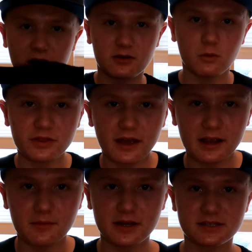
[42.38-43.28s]
In fact, what the
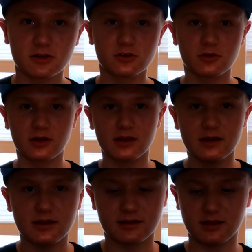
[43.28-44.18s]
heck am I still doing
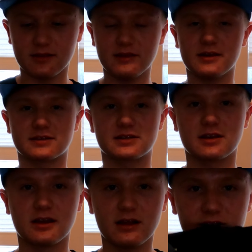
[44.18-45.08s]
in it? In this?